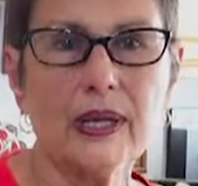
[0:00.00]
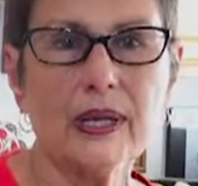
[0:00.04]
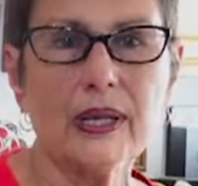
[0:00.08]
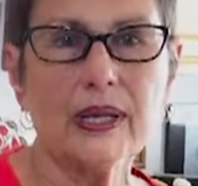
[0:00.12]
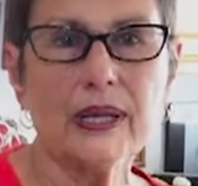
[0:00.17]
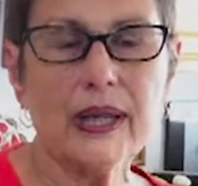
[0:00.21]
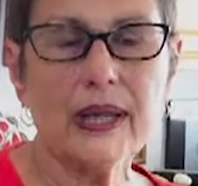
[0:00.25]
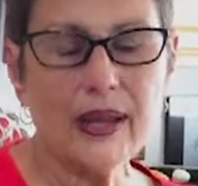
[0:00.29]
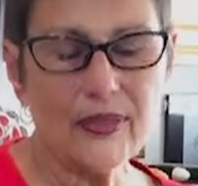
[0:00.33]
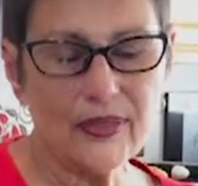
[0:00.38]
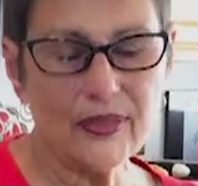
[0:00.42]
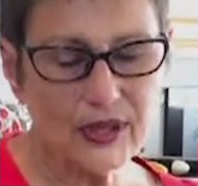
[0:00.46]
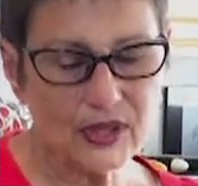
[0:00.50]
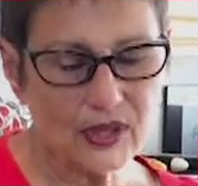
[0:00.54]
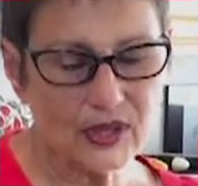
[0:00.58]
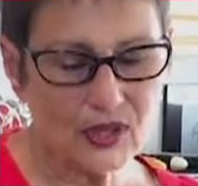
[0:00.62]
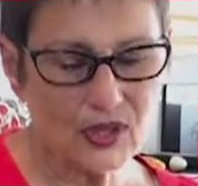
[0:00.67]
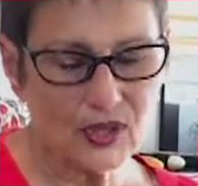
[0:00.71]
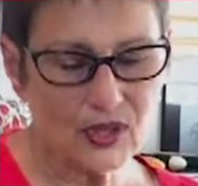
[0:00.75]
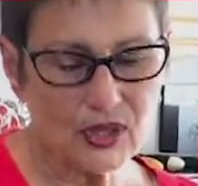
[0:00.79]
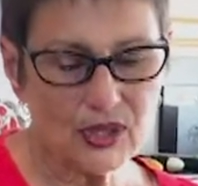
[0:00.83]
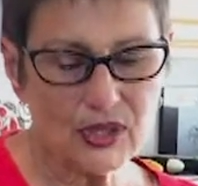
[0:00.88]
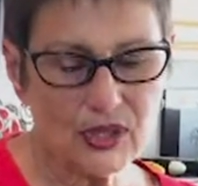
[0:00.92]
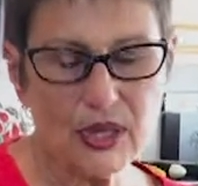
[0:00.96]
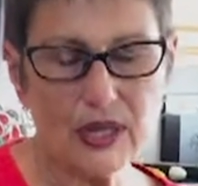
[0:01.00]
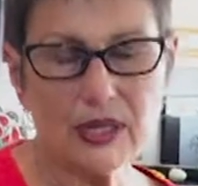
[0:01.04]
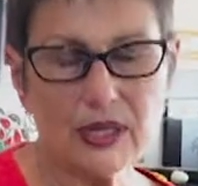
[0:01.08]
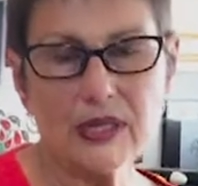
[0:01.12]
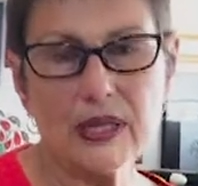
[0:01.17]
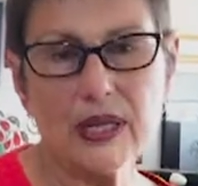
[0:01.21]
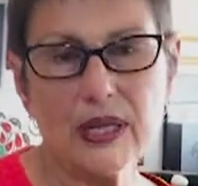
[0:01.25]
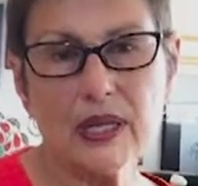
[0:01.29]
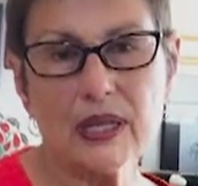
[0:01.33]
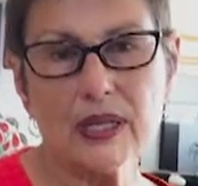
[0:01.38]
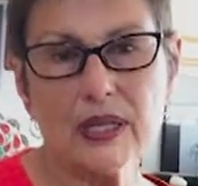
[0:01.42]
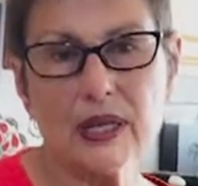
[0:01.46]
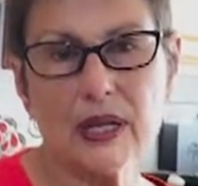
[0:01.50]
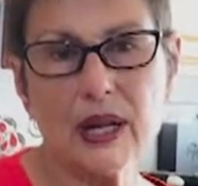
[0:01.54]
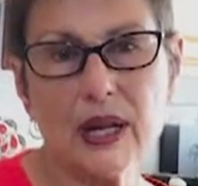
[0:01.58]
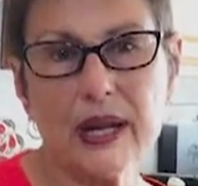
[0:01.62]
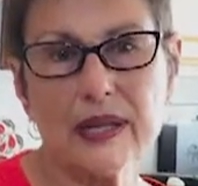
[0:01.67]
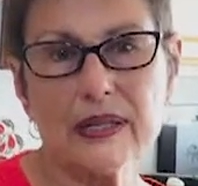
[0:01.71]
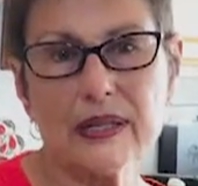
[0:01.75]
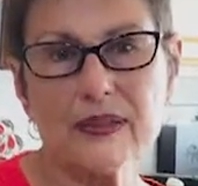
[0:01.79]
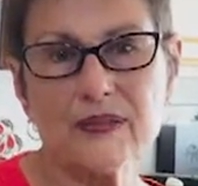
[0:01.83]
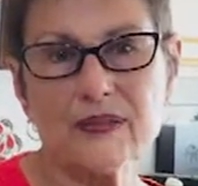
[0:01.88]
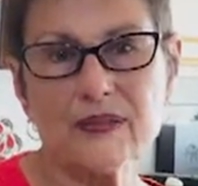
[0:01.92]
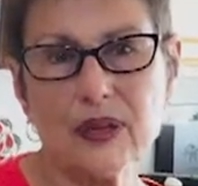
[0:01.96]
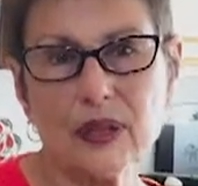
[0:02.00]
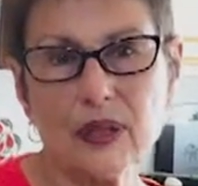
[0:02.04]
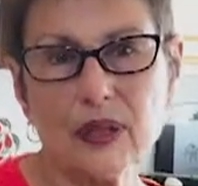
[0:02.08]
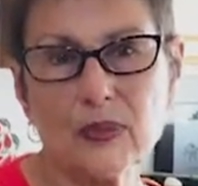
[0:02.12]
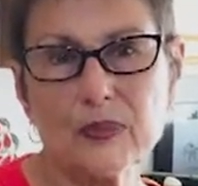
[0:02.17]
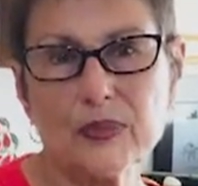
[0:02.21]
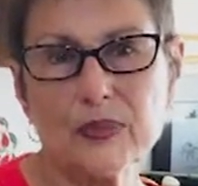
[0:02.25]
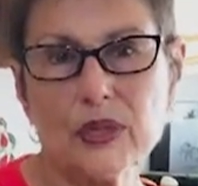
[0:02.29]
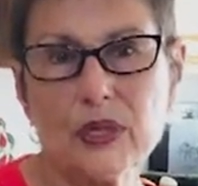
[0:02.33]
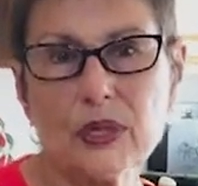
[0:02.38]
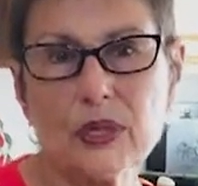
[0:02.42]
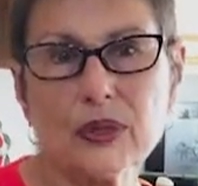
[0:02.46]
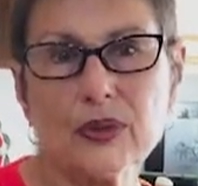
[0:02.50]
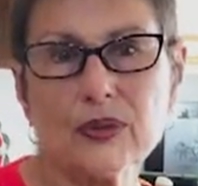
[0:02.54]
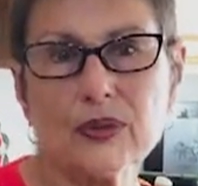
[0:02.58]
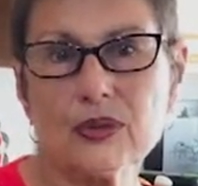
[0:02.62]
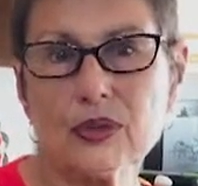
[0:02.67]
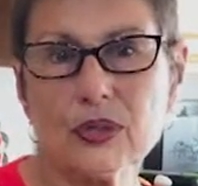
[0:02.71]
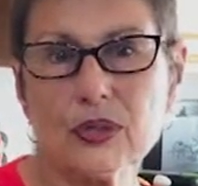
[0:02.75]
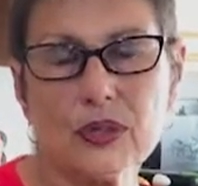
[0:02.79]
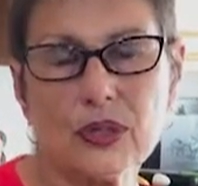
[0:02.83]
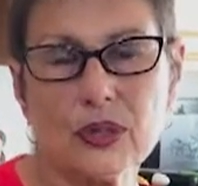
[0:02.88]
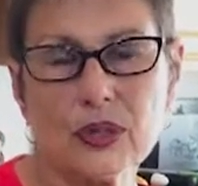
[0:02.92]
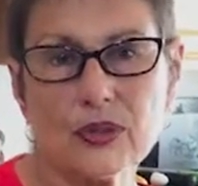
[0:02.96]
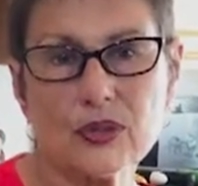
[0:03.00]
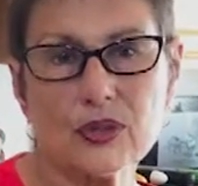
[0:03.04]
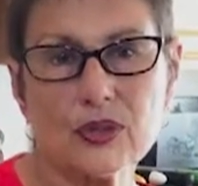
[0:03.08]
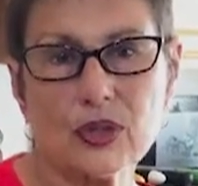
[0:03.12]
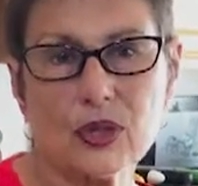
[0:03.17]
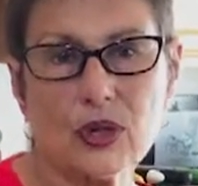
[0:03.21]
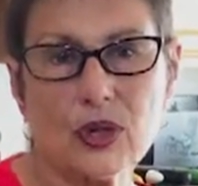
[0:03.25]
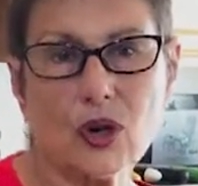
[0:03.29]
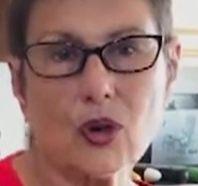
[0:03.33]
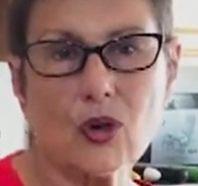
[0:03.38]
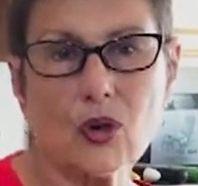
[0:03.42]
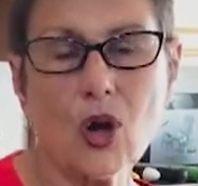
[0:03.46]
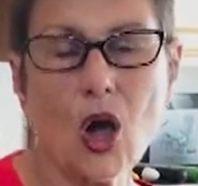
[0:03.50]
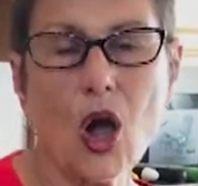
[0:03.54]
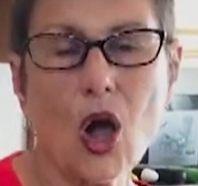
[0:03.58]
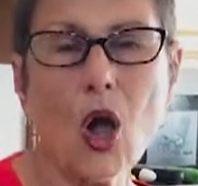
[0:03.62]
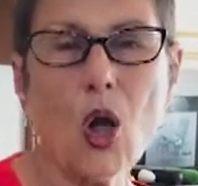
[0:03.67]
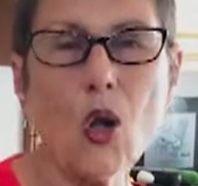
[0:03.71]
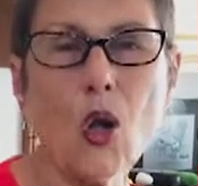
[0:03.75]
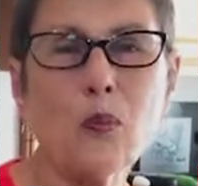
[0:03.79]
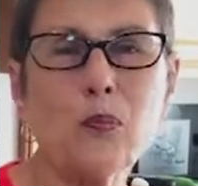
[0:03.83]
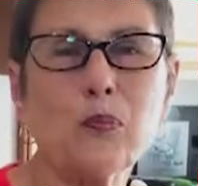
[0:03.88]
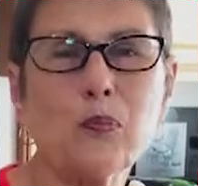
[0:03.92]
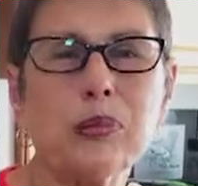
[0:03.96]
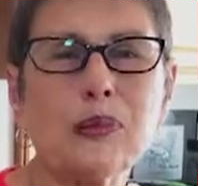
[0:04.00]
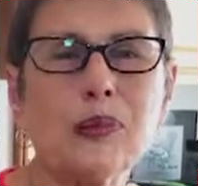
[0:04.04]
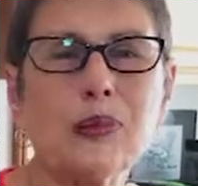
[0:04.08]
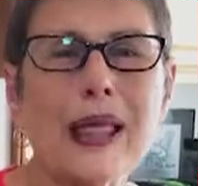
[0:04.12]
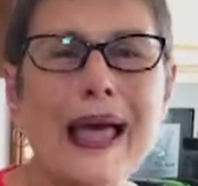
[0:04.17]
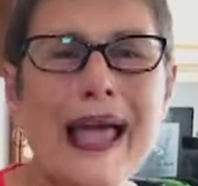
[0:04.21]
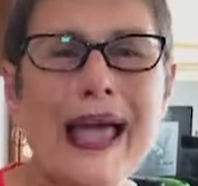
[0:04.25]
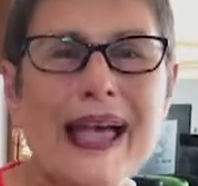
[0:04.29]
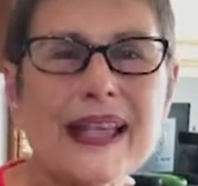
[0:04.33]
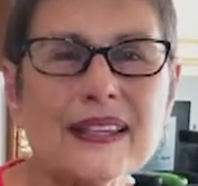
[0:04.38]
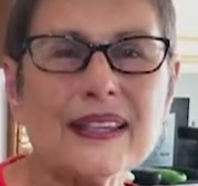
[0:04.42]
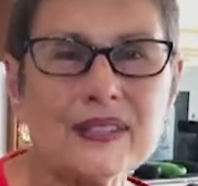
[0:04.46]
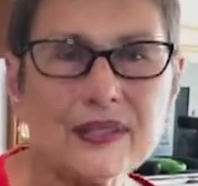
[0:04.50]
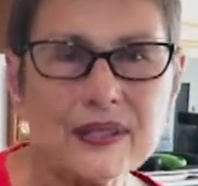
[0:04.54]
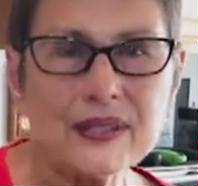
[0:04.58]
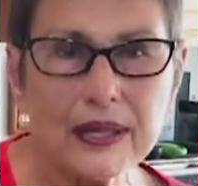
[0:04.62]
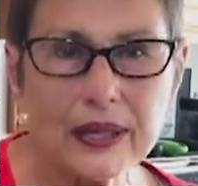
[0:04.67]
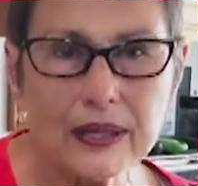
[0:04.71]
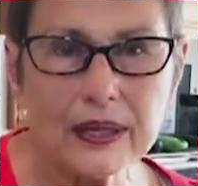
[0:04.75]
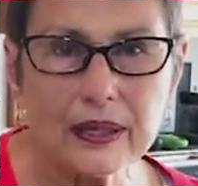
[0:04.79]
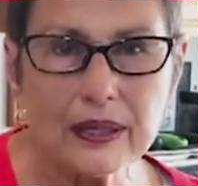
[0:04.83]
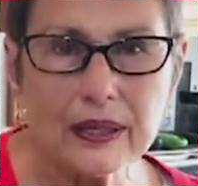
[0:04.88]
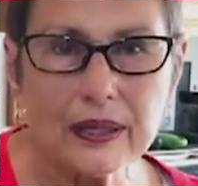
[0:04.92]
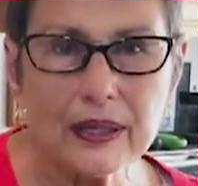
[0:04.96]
Now this is a technique that I developed years and years ago called blasting.